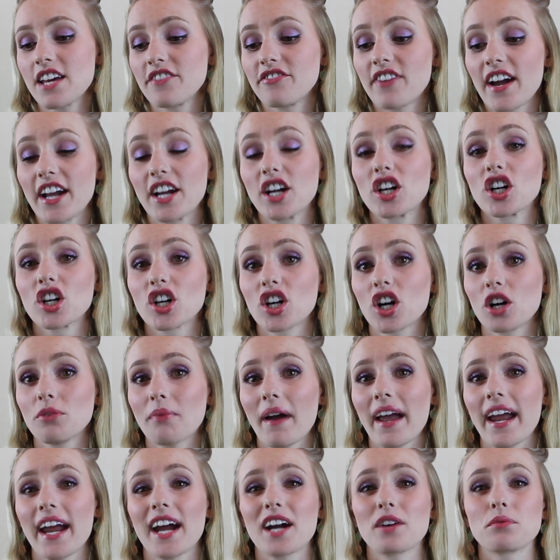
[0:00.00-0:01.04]
that if I curl
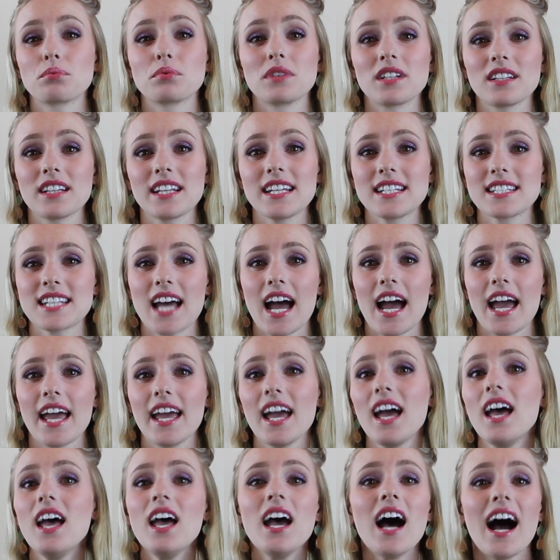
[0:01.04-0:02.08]
my hair really
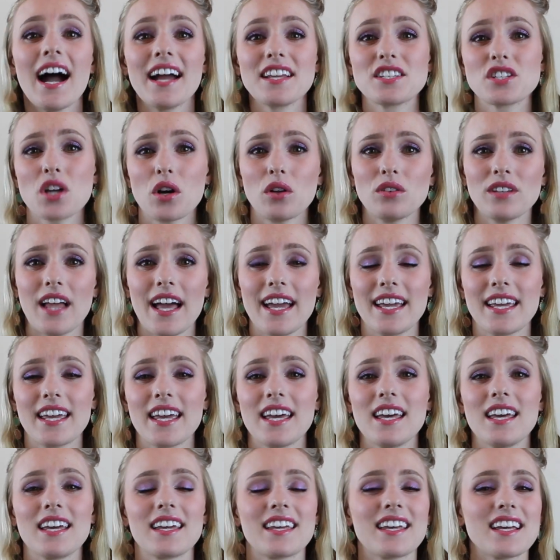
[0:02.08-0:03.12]
tight, I don't like
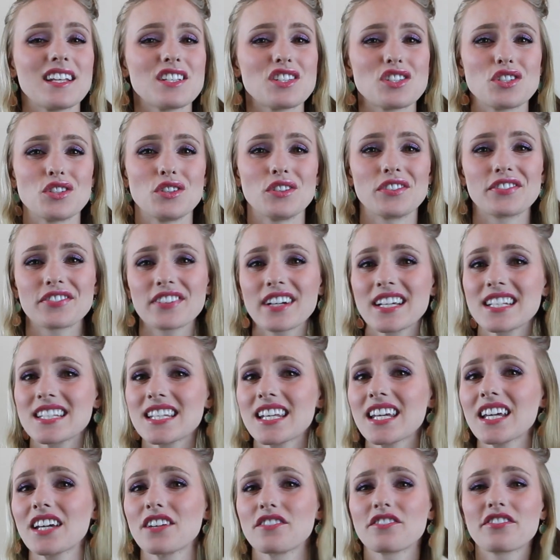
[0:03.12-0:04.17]
it. It gets too
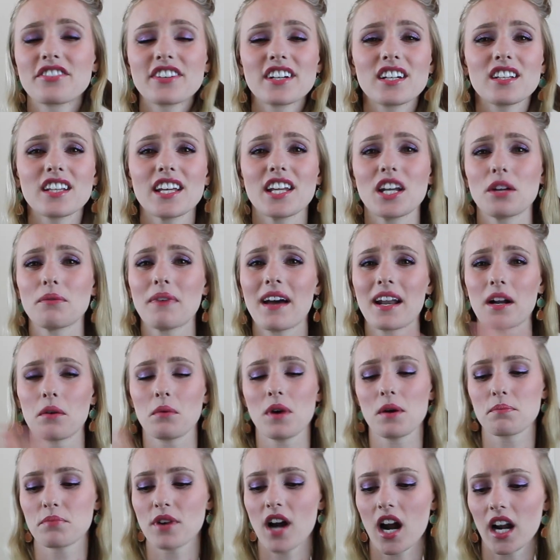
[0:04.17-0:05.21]
frizzy and frilly no matter
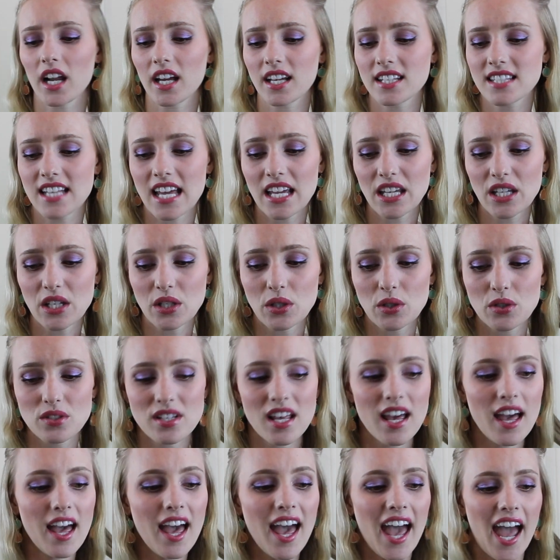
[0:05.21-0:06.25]
what products I
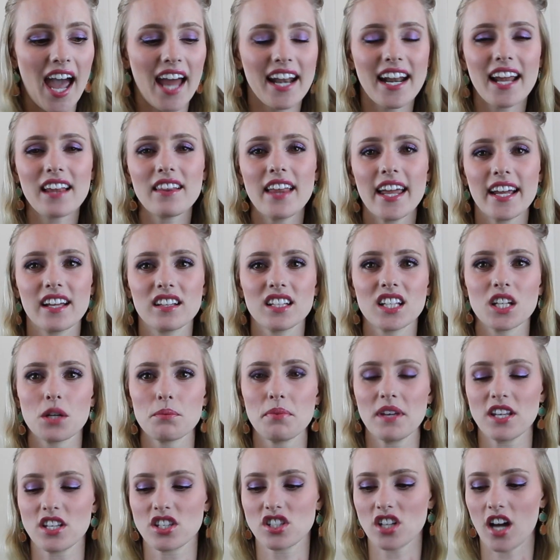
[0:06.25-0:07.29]
use, and I like a little
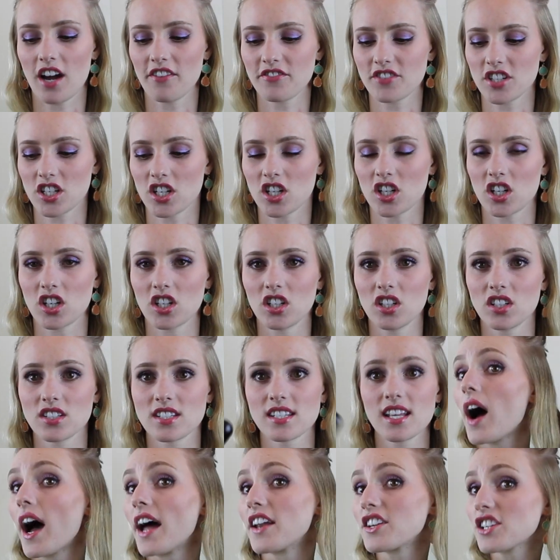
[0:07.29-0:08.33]
bit softer
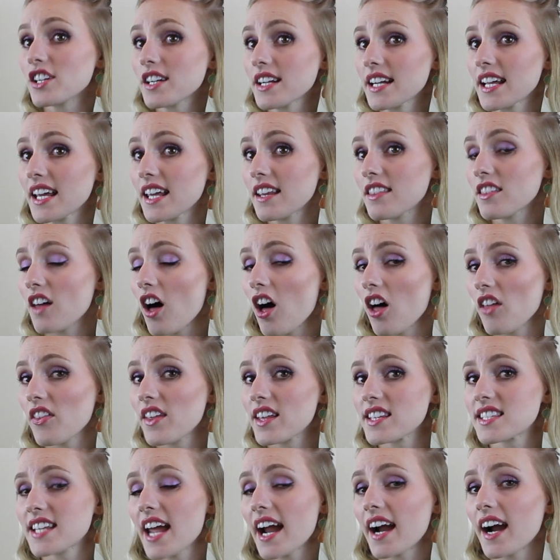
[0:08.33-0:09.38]
curls. Underneath all
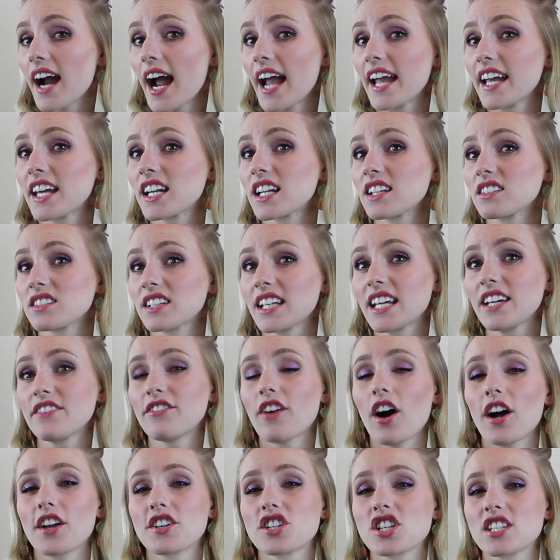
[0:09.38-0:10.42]
this hair, I'm gonna
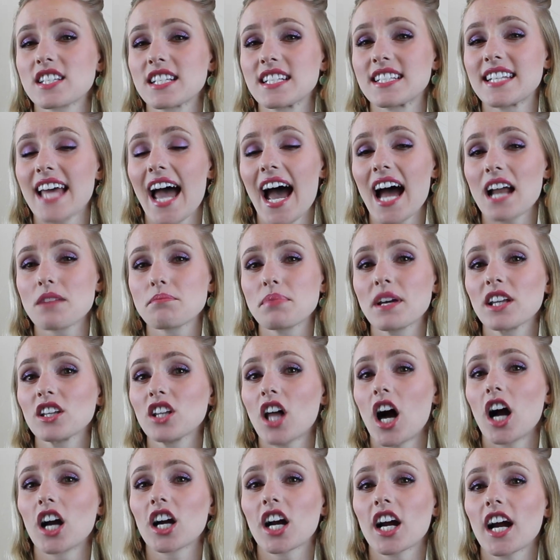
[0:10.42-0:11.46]
leave on just a tad bit
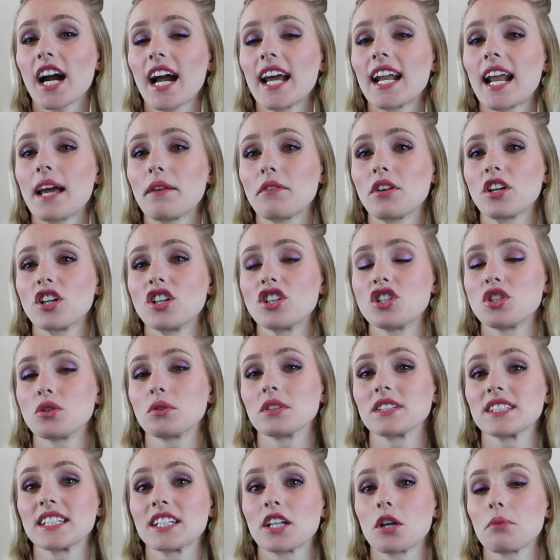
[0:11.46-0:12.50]
longer, and I'm gonna
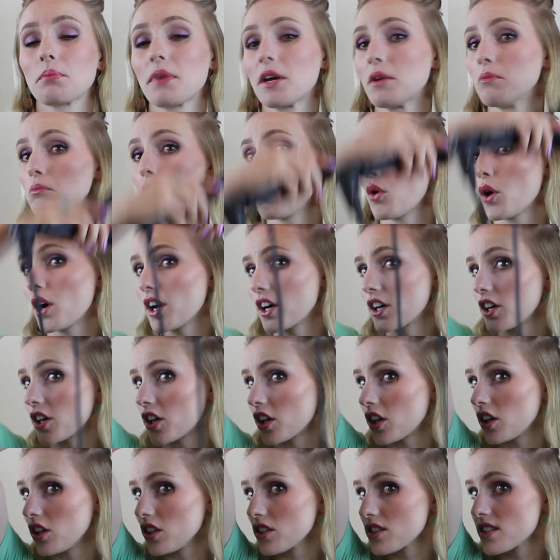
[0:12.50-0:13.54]
do a little bit more
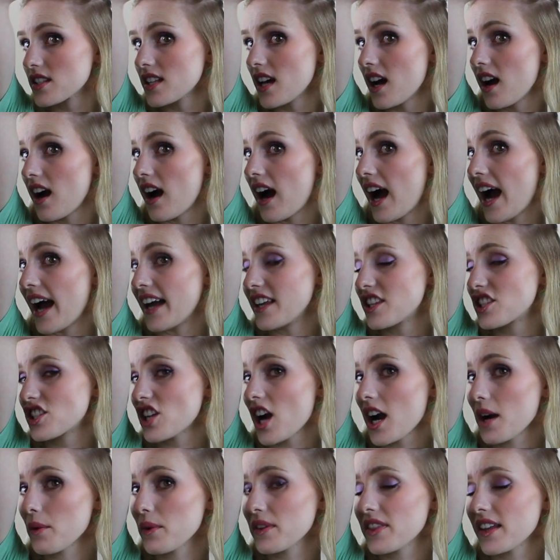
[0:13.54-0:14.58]
curls. I
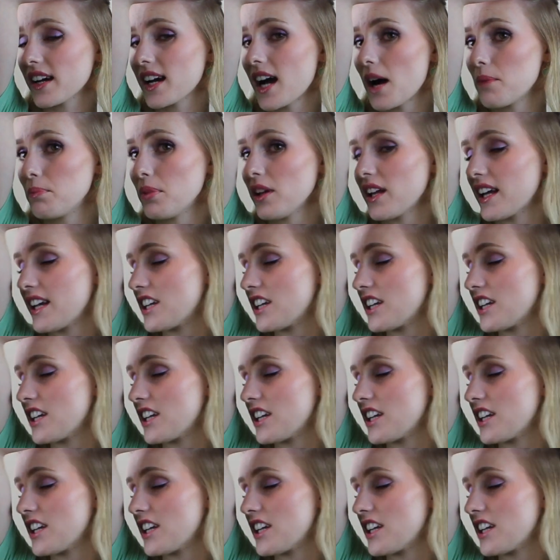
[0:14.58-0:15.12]
start with a couple